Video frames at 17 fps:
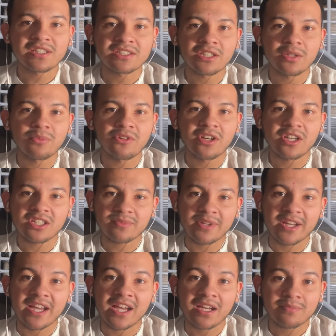summarize
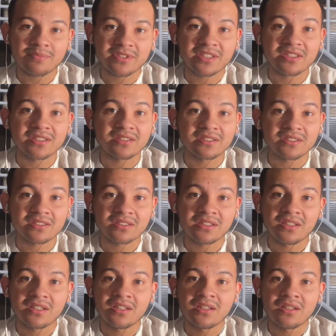my absence,
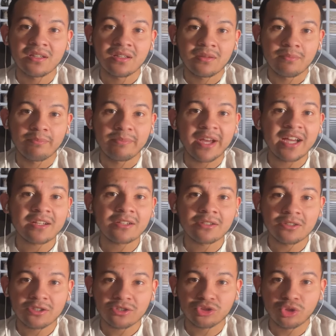back
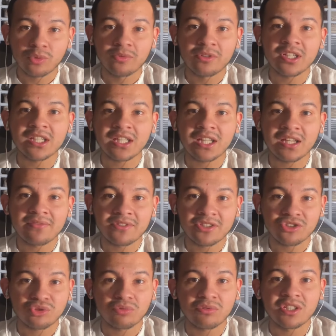on October
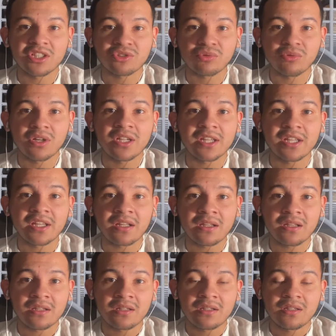11, 2020,
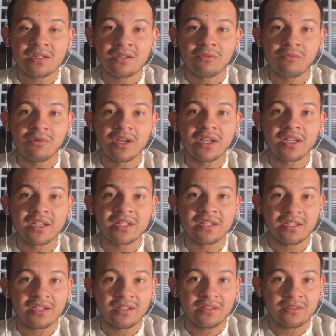
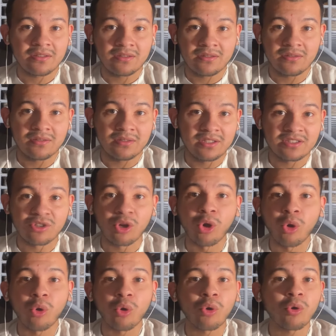when this
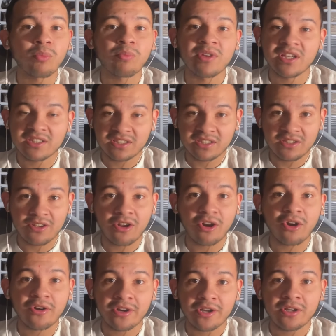whole big
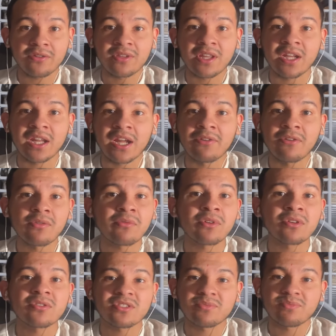scenario that
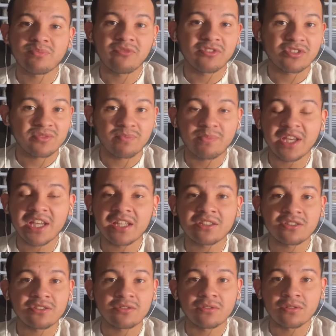everyone was
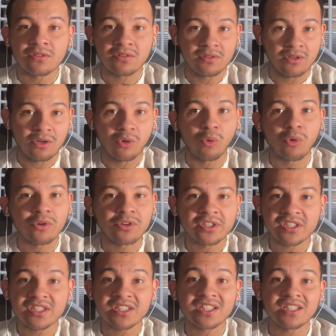made to
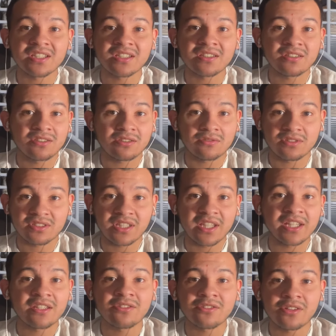quarantine, to
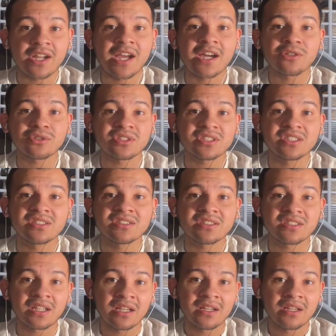stay in their houses,